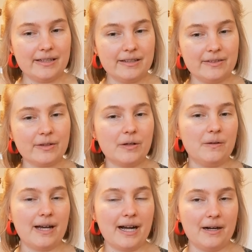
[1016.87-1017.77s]
So
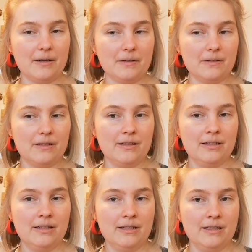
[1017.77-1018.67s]
how
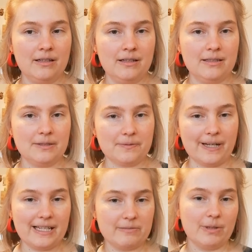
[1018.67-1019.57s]

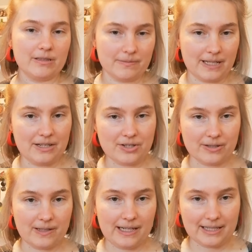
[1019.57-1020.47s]
different aspects of
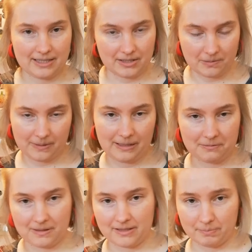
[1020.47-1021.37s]
nature like
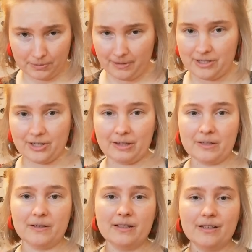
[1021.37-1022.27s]
interweave and support each
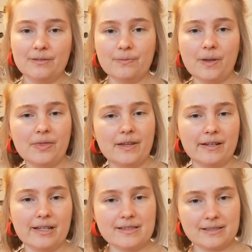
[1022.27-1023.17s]
other, and if one thing
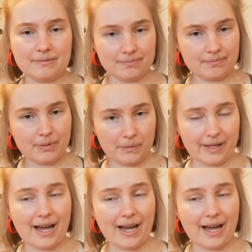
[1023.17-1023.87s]
gets pulled